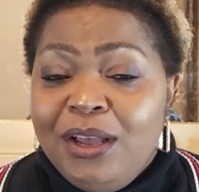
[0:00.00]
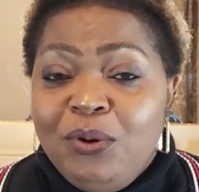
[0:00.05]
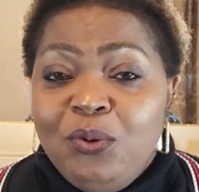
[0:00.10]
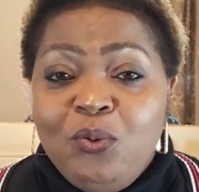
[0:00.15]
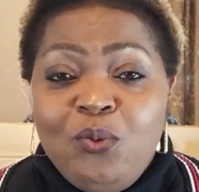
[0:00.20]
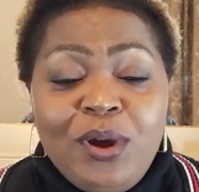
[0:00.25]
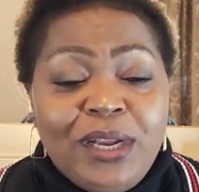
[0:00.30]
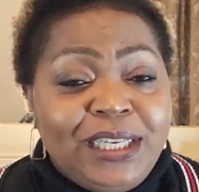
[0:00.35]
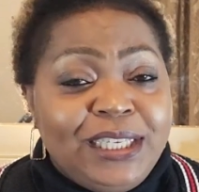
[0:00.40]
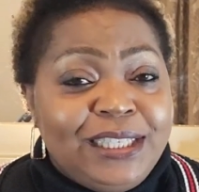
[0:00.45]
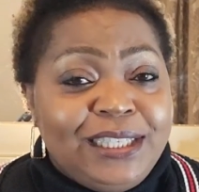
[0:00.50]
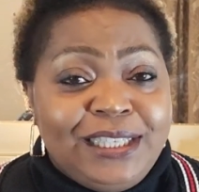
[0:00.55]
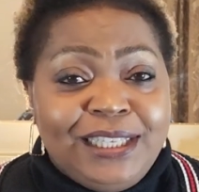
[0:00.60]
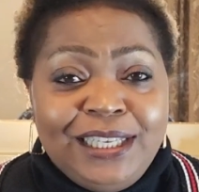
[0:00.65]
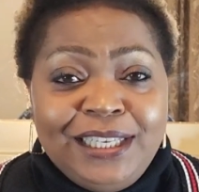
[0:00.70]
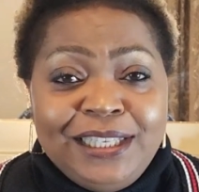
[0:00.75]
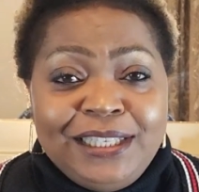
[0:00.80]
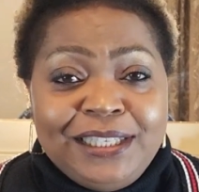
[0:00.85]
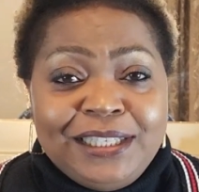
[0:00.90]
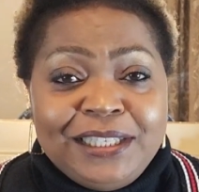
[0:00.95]
What is
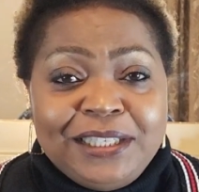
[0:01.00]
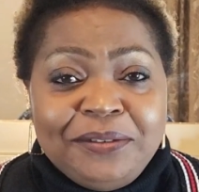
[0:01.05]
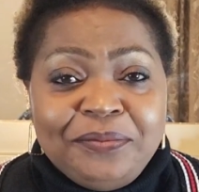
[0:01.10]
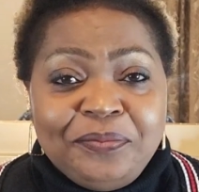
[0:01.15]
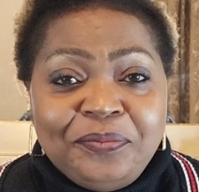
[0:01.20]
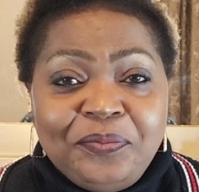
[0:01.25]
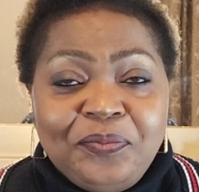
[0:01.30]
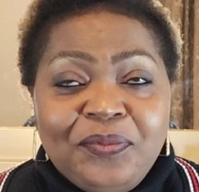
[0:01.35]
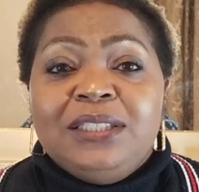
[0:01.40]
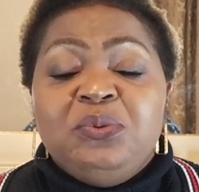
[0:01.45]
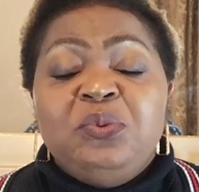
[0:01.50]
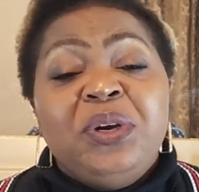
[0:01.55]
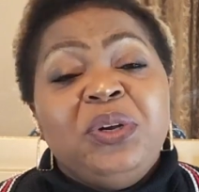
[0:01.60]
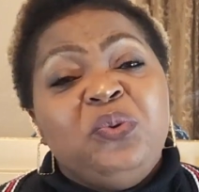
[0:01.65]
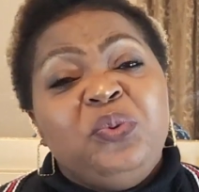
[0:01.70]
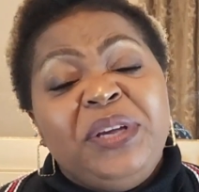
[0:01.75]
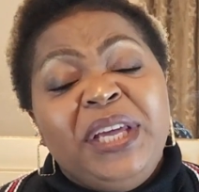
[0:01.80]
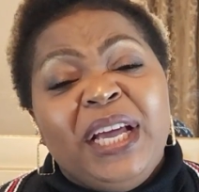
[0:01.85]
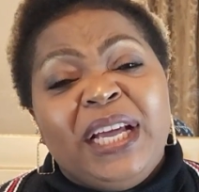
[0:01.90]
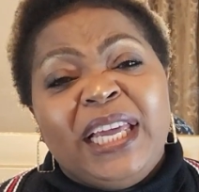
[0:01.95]
this? When
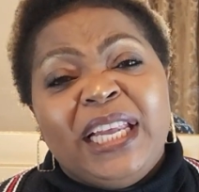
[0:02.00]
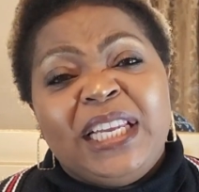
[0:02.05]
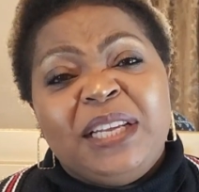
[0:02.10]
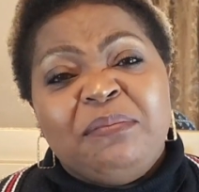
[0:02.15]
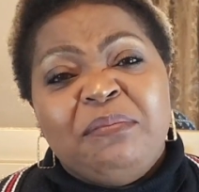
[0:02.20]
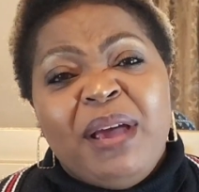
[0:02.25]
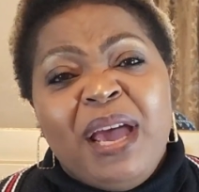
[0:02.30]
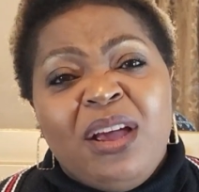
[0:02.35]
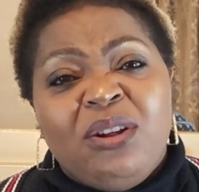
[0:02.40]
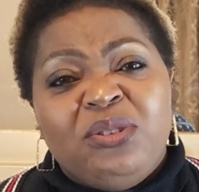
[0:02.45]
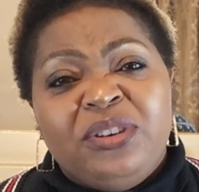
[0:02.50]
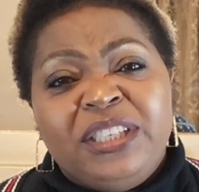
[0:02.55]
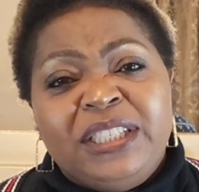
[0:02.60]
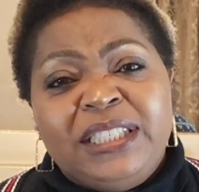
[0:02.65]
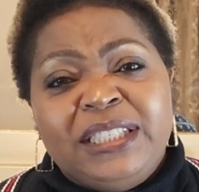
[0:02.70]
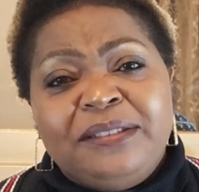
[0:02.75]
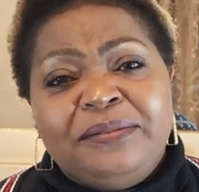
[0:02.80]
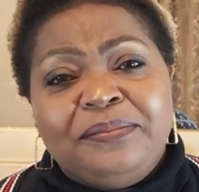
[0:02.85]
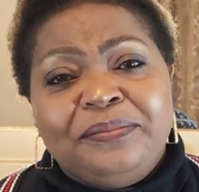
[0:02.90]
we are getting married,